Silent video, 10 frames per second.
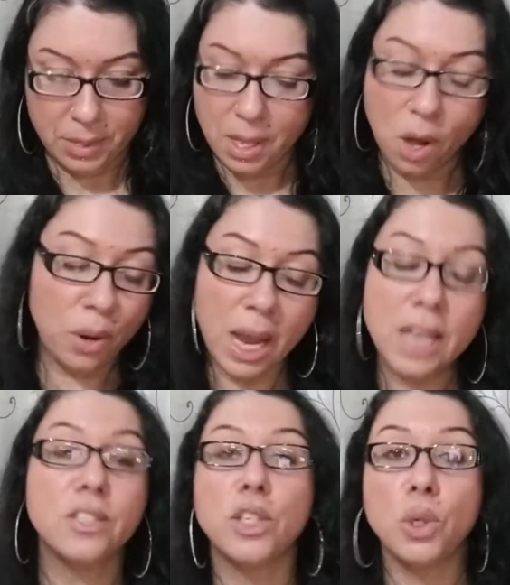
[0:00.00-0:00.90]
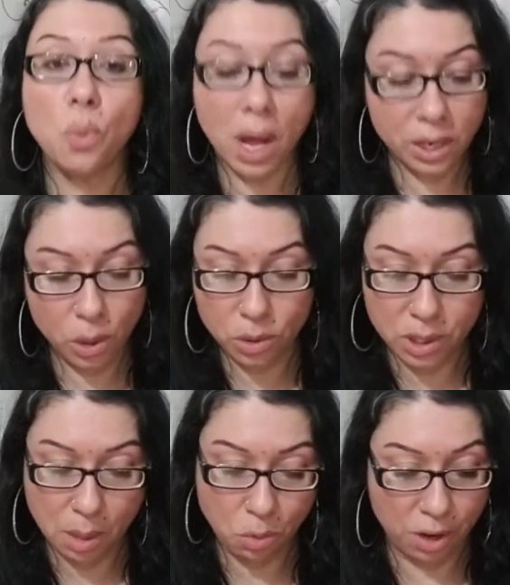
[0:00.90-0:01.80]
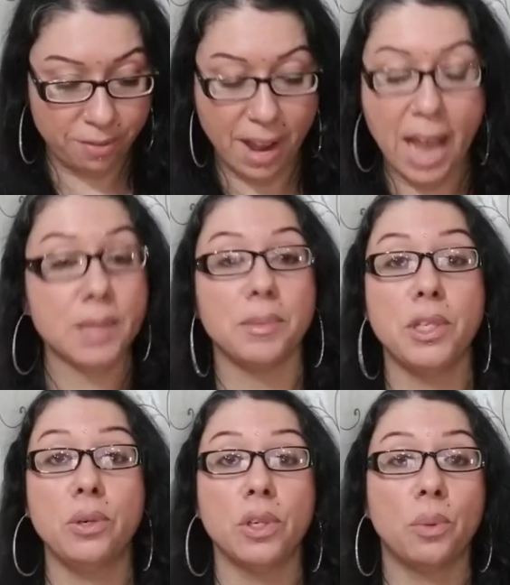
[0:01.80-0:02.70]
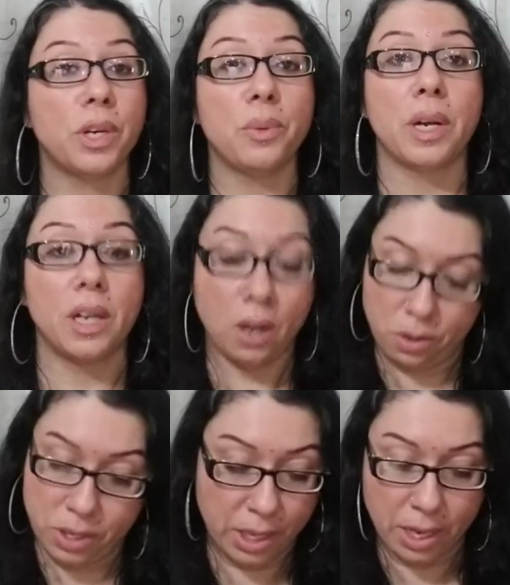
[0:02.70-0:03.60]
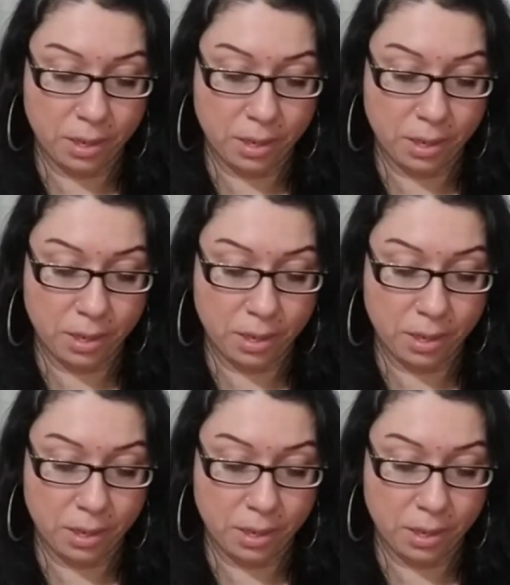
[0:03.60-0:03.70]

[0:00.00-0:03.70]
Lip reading: Okay, so you want to go somewhere fast, but you don't know where you want to go, do you?